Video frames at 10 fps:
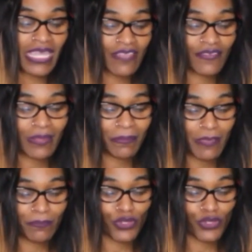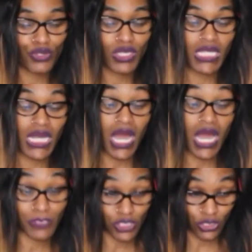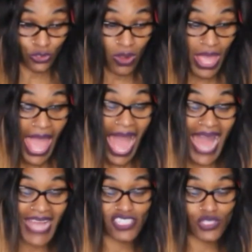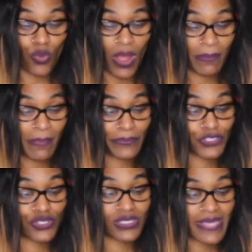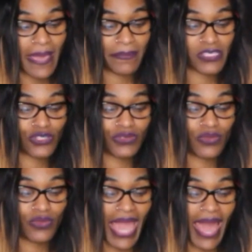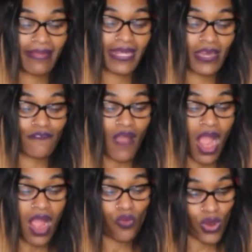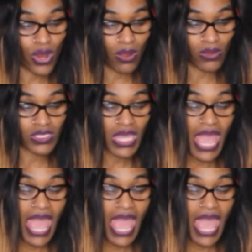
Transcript: Even the people you look up to, I just want people to tap into the reality of our world,